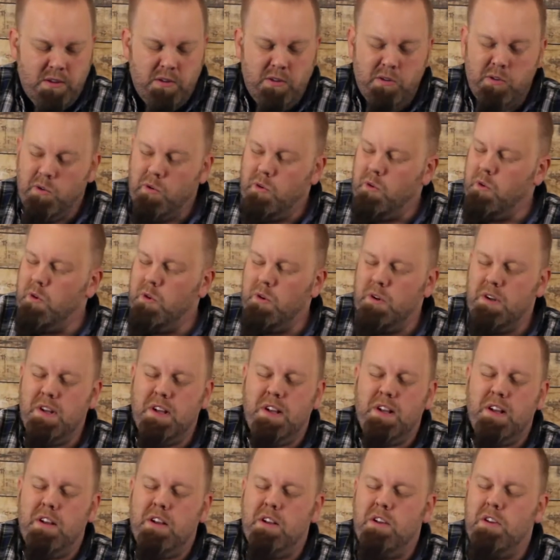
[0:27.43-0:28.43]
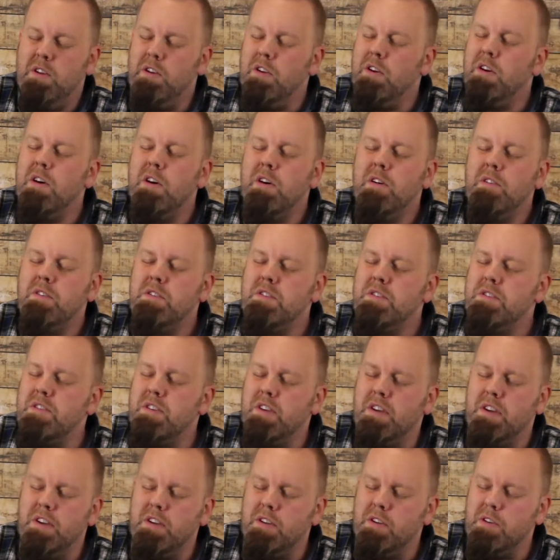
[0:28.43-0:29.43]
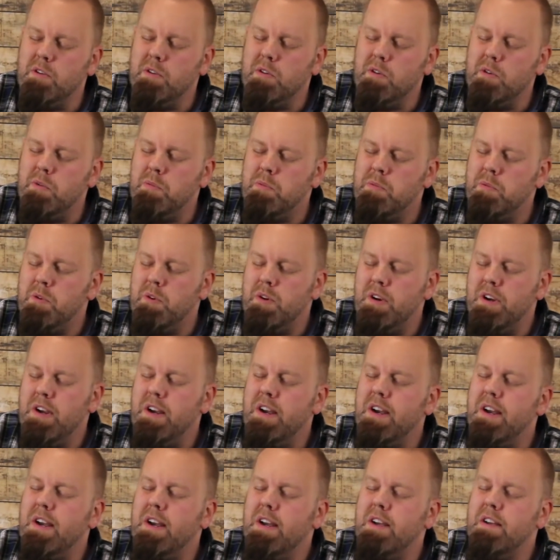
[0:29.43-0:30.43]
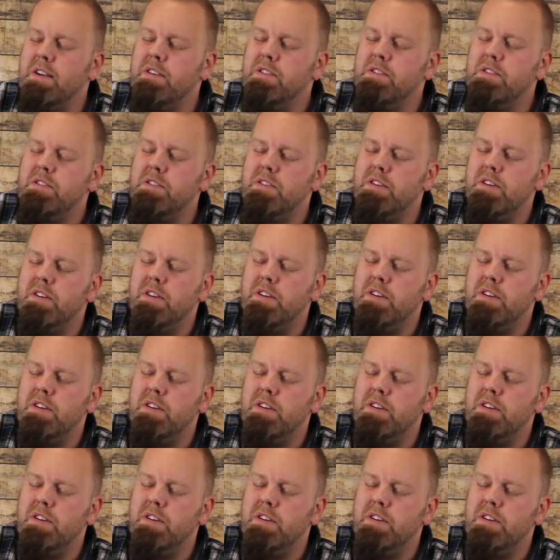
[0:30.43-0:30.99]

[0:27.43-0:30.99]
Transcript: Lord, I love to sing your praises.